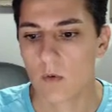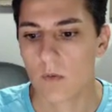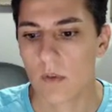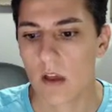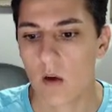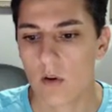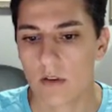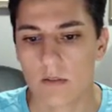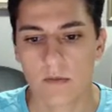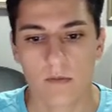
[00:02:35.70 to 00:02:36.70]
our
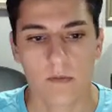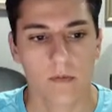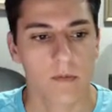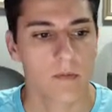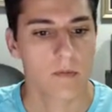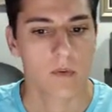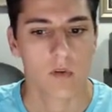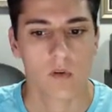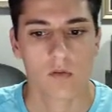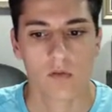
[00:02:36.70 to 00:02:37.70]

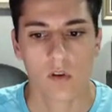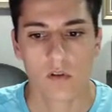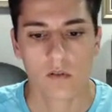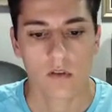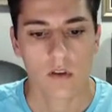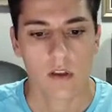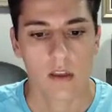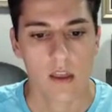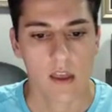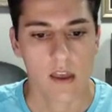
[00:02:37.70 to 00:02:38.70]
console
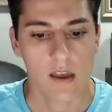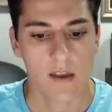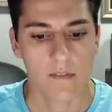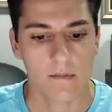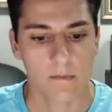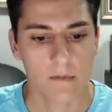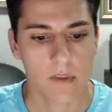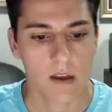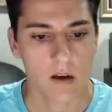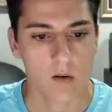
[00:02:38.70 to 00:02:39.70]
and
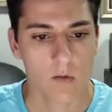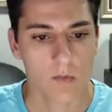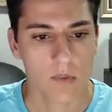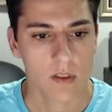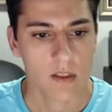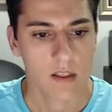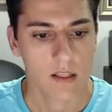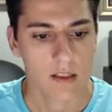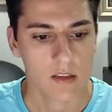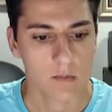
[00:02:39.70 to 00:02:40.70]
now
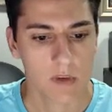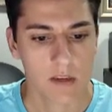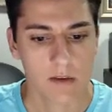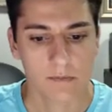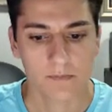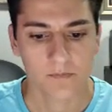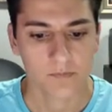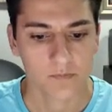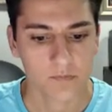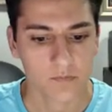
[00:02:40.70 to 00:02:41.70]
let me um,
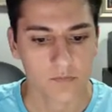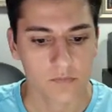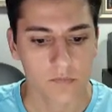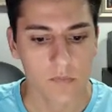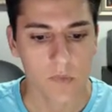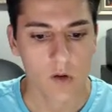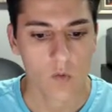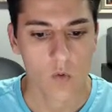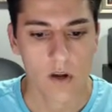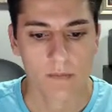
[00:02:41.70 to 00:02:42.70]

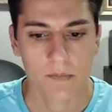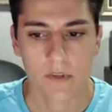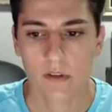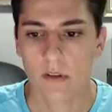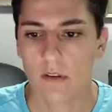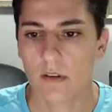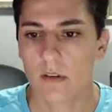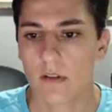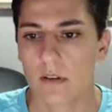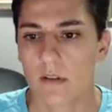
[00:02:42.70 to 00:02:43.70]
run
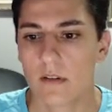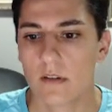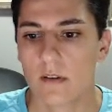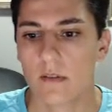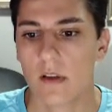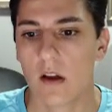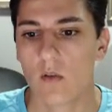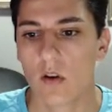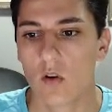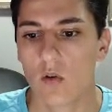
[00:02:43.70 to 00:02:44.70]

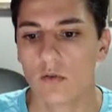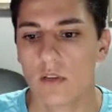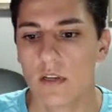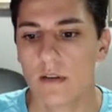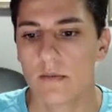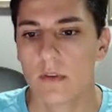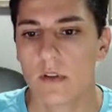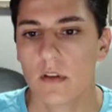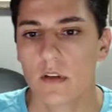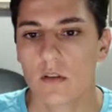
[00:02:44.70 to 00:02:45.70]
our code here
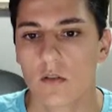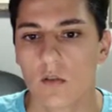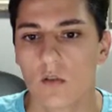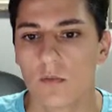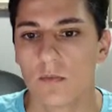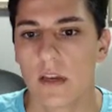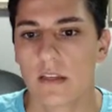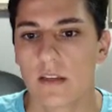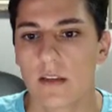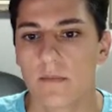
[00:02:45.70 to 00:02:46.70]
so
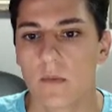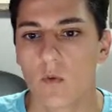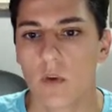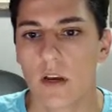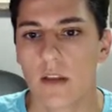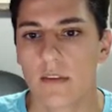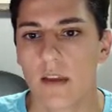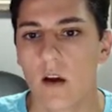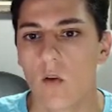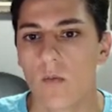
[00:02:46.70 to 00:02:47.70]
basically we can
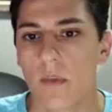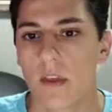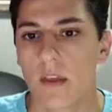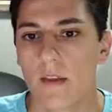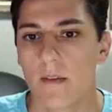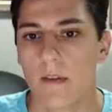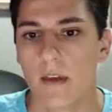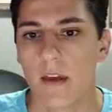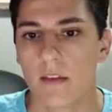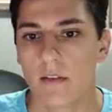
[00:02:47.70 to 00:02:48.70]
now
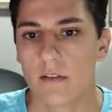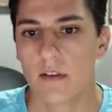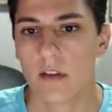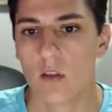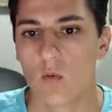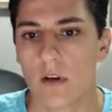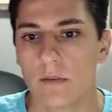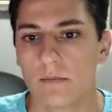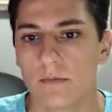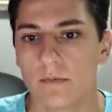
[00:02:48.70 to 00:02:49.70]
enter in one